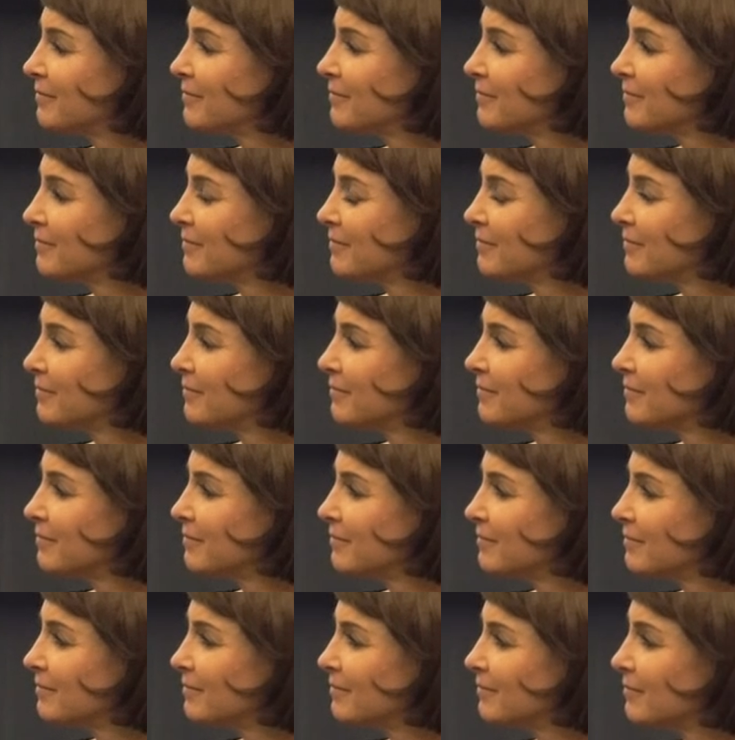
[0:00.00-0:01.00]

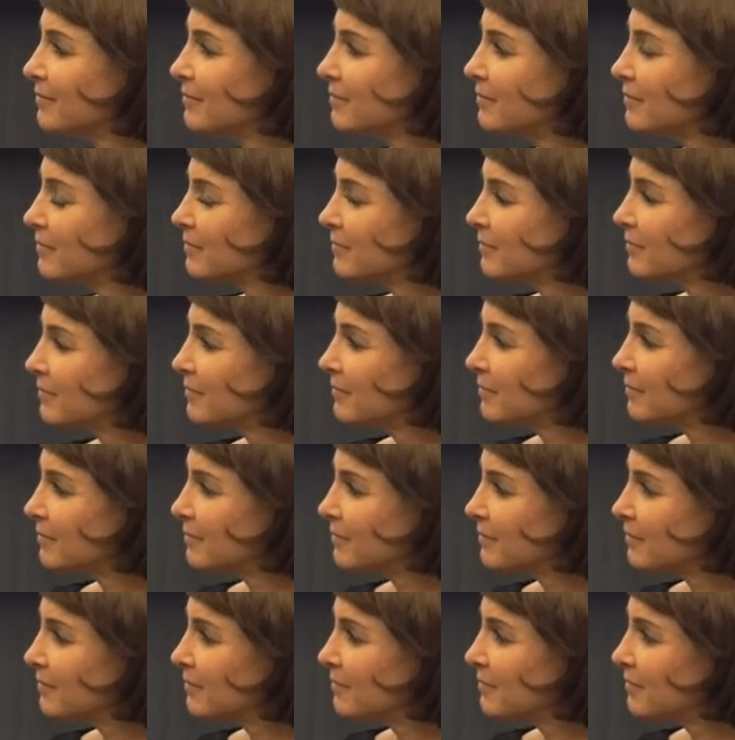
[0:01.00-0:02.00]

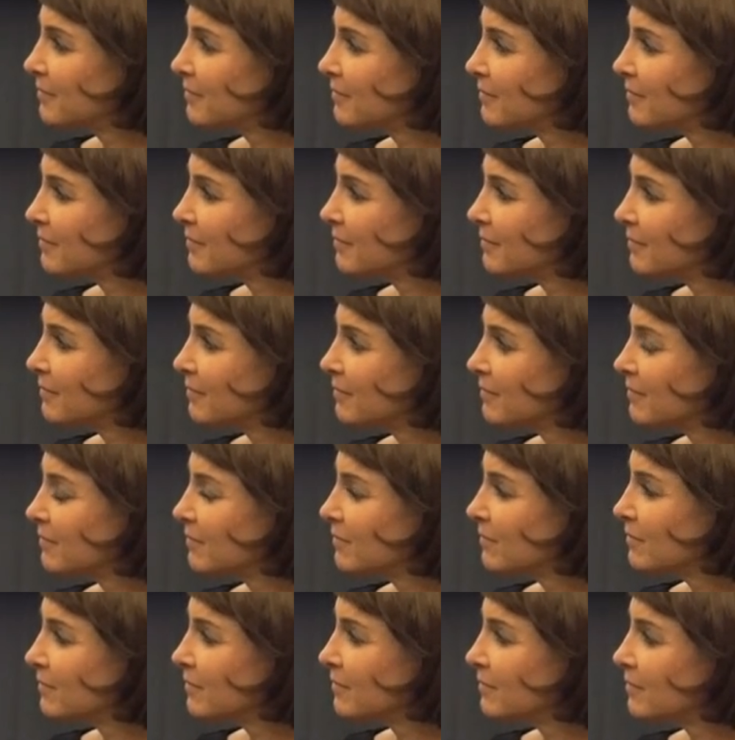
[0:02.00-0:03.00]

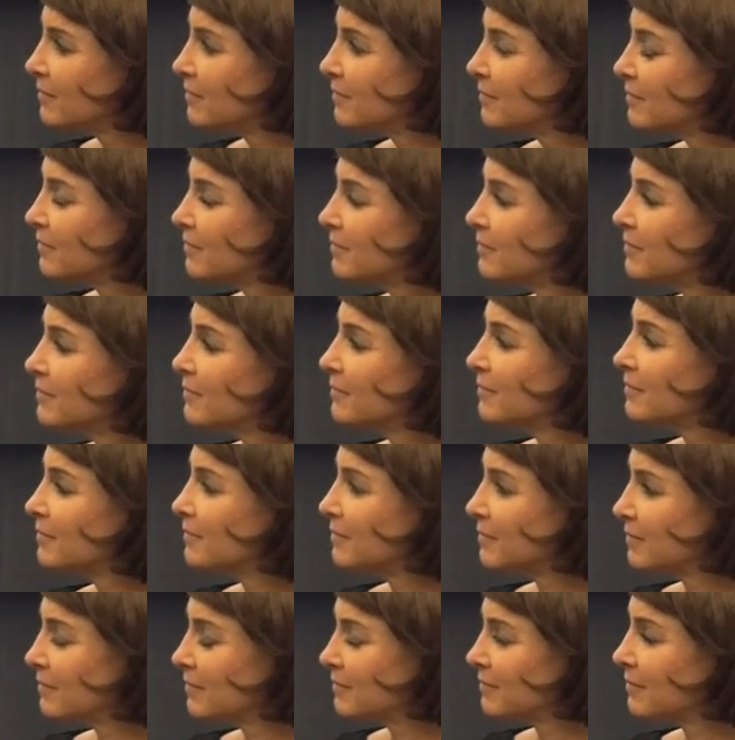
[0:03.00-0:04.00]

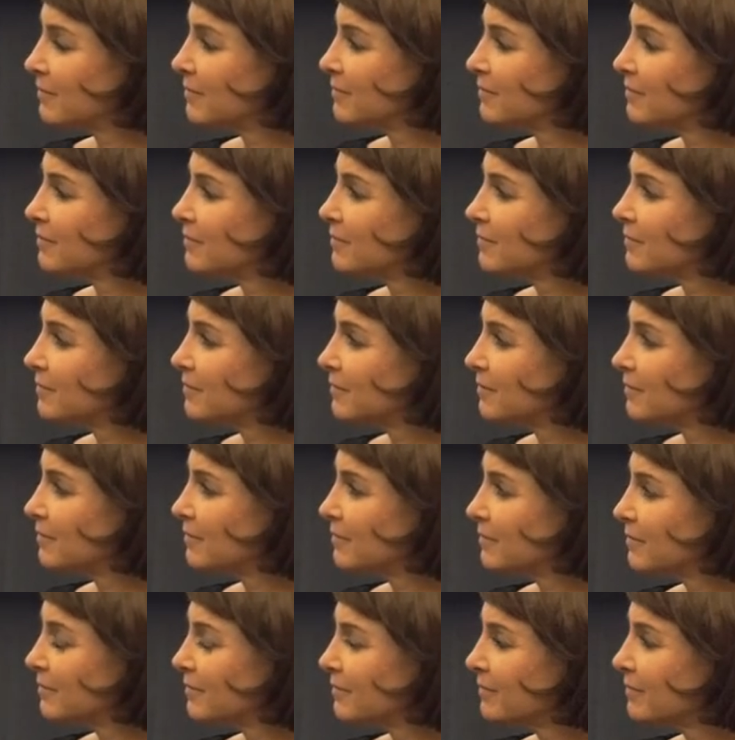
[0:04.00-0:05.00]

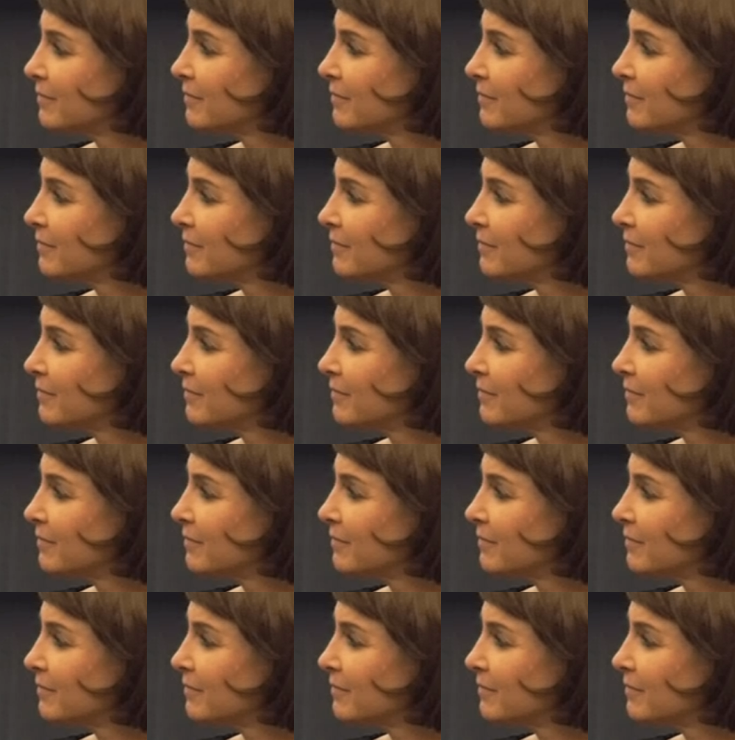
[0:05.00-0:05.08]
No words are spoken by the person on screen.